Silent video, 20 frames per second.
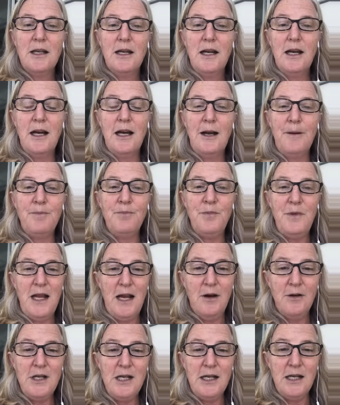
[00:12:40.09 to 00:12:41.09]

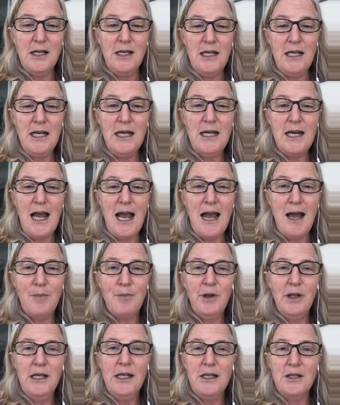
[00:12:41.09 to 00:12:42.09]
now he can eat
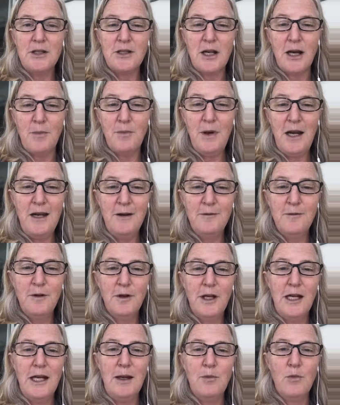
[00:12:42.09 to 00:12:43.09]
happily. He's not
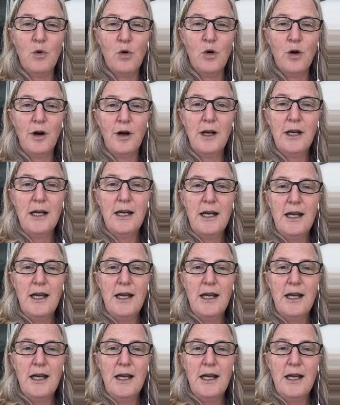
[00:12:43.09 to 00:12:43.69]
painful anymore.